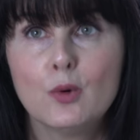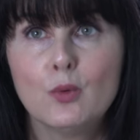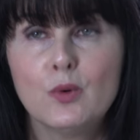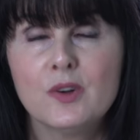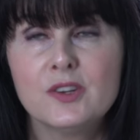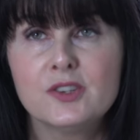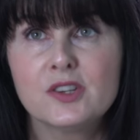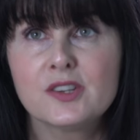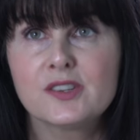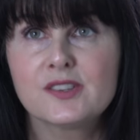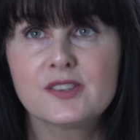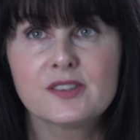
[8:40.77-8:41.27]

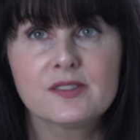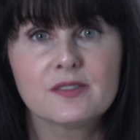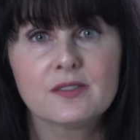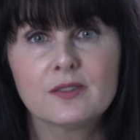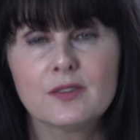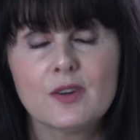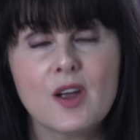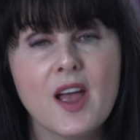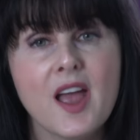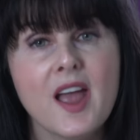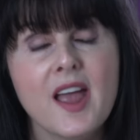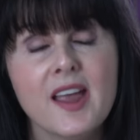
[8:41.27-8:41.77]
which is
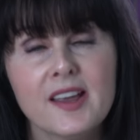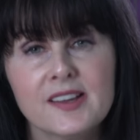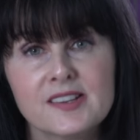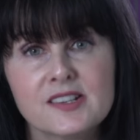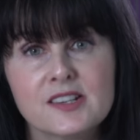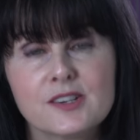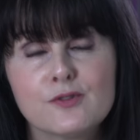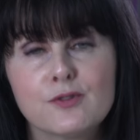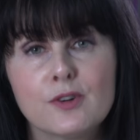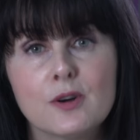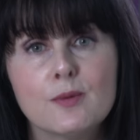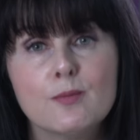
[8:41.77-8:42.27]

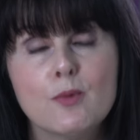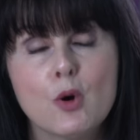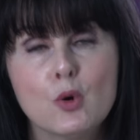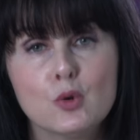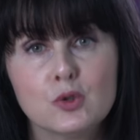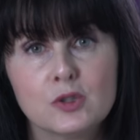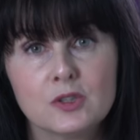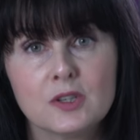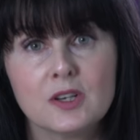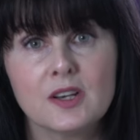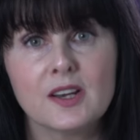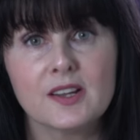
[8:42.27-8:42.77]
excellent for
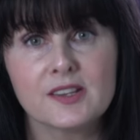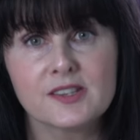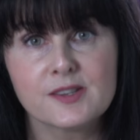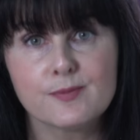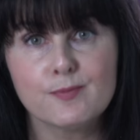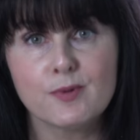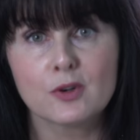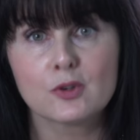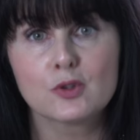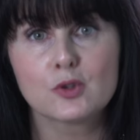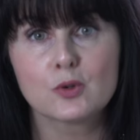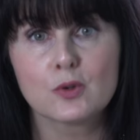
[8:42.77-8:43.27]
emotional and
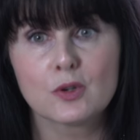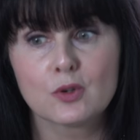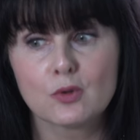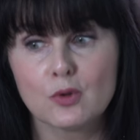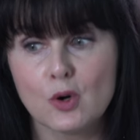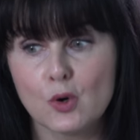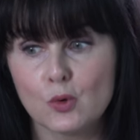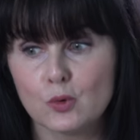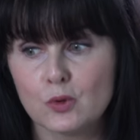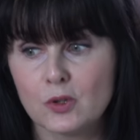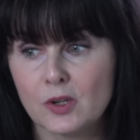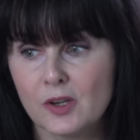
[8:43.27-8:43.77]
spiritual
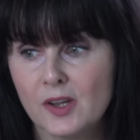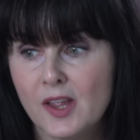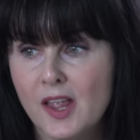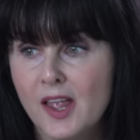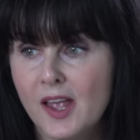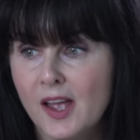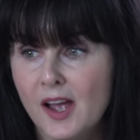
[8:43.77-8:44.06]
growth.